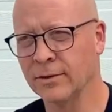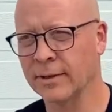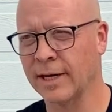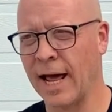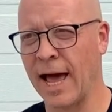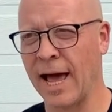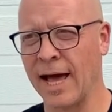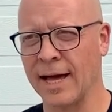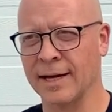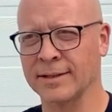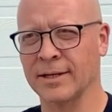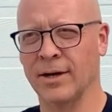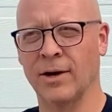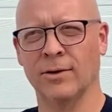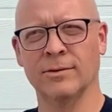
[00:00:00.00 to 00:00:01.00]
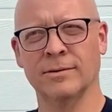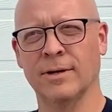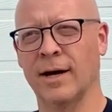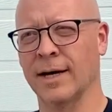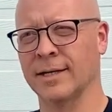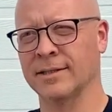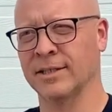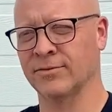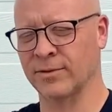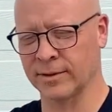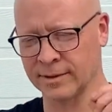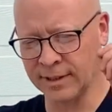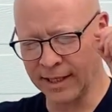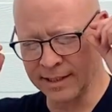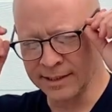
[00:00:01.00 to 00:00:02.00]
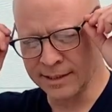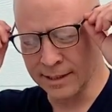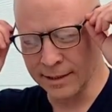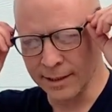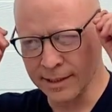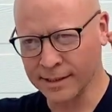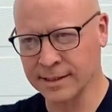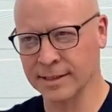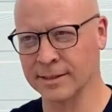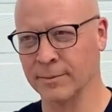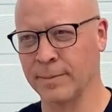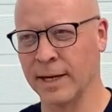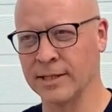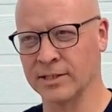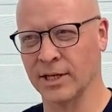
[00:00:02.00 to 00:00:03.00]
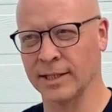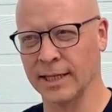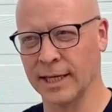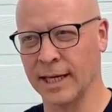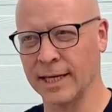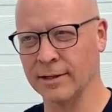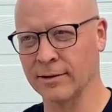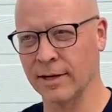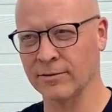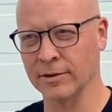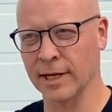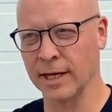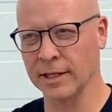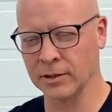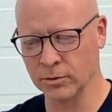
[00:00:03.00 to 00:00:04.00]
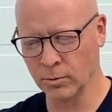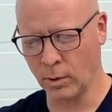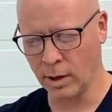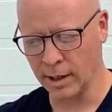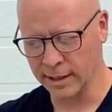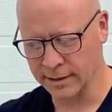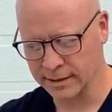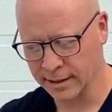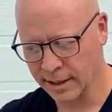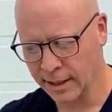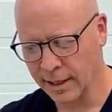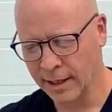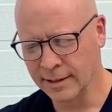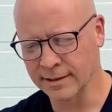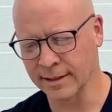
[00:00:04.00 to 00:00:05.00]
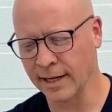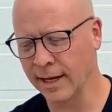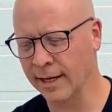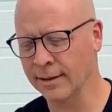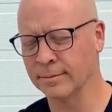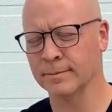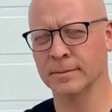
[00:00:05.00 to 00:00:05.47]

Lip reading: can add a lot of different things to this. It depends on the heat level that you want. Today, I'm